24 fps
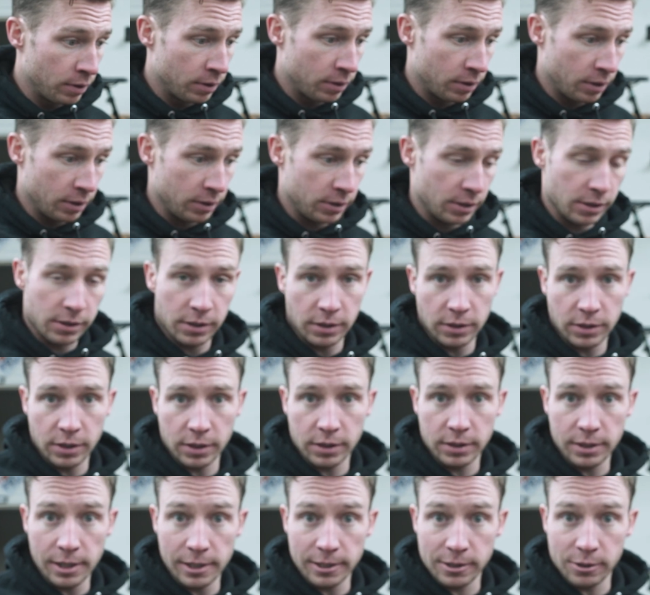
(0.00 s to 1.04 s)
This is a
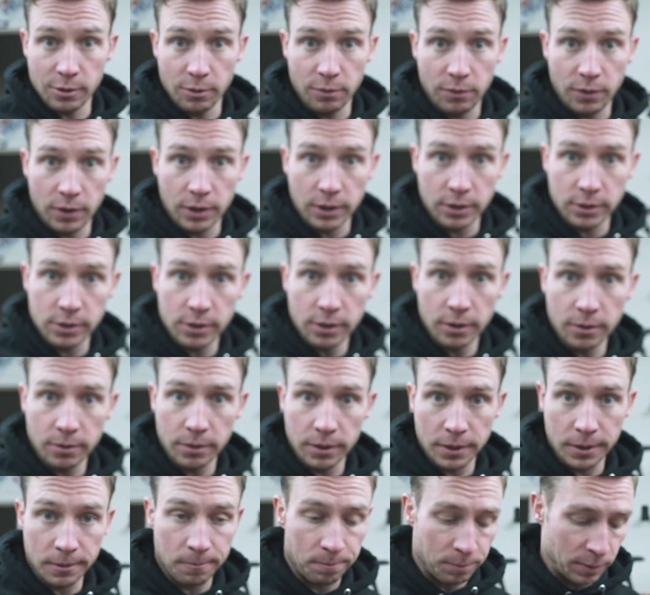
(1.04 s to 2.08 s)
success so far,
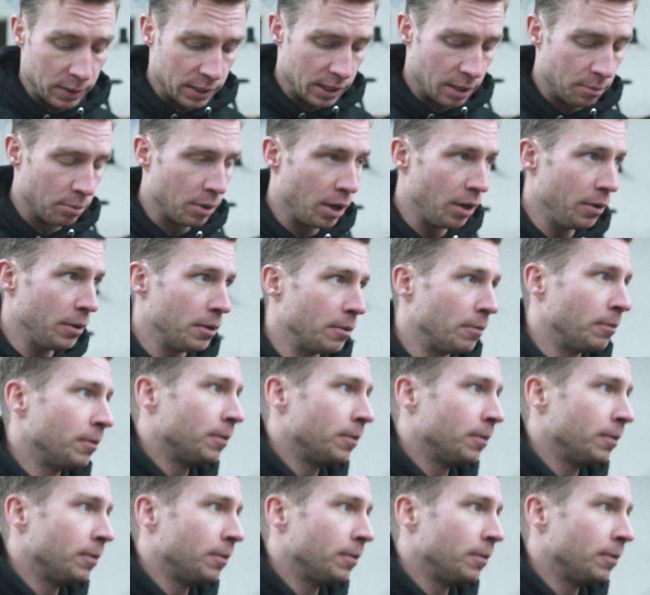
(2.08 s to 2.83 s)
so let's keep going.